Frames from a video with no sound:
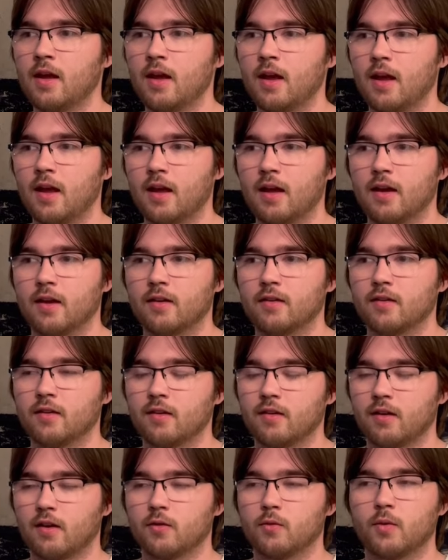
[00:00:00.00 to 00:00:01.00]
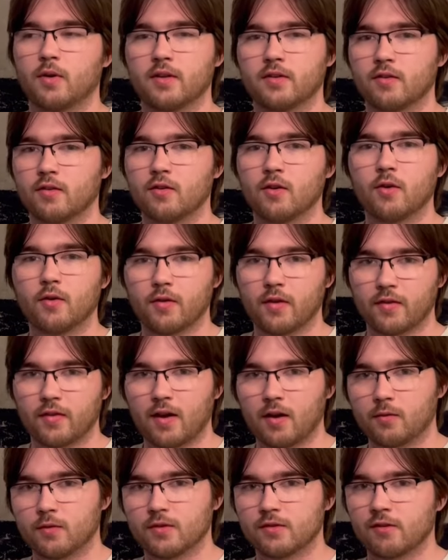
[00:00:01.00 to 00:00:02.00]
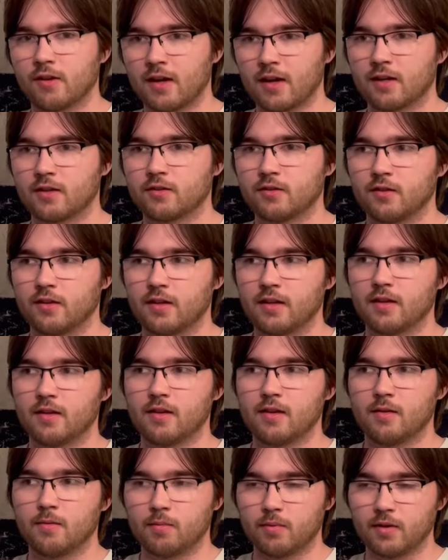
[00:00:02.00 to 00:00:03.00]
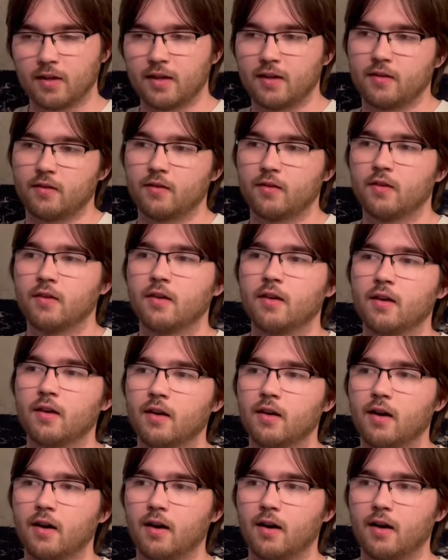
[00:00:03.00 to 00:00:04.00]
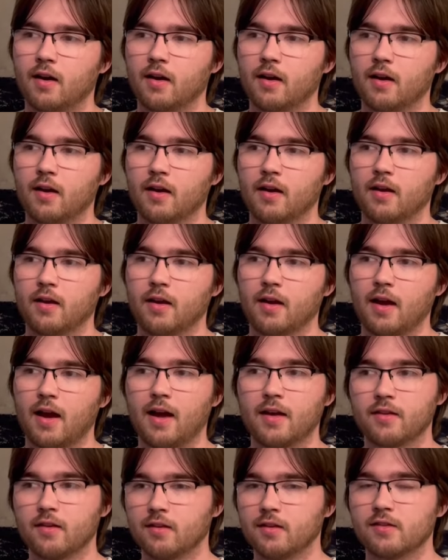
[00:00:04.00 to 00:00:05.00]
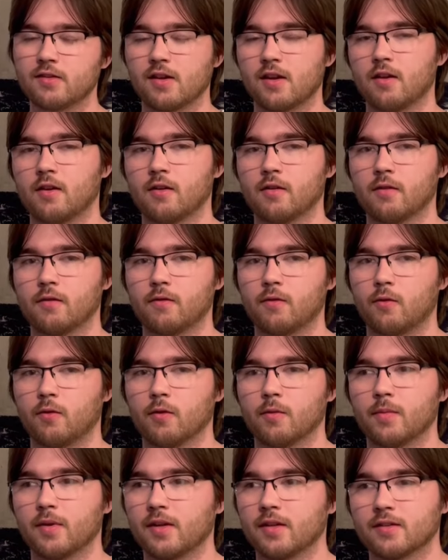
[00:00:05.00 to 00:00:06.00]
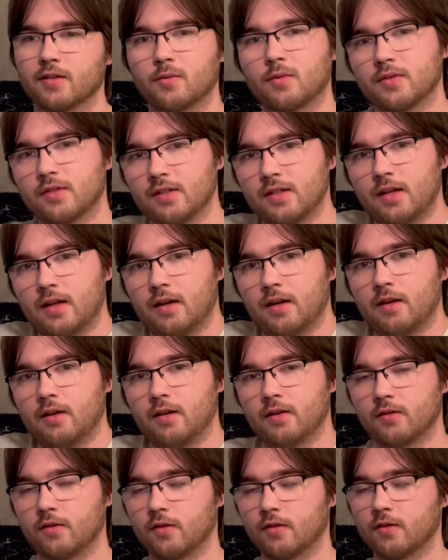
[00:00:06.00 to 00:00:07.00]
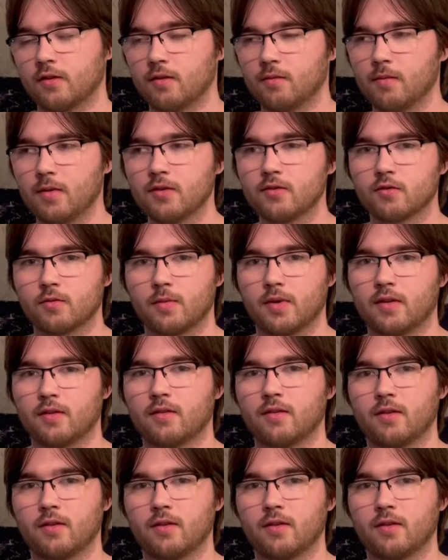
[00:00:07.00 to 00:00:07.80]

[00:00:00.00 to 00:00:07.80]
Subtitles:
and I wanted to know that that was actually the place I had the least error for, because I wasn't getting consistent measurements.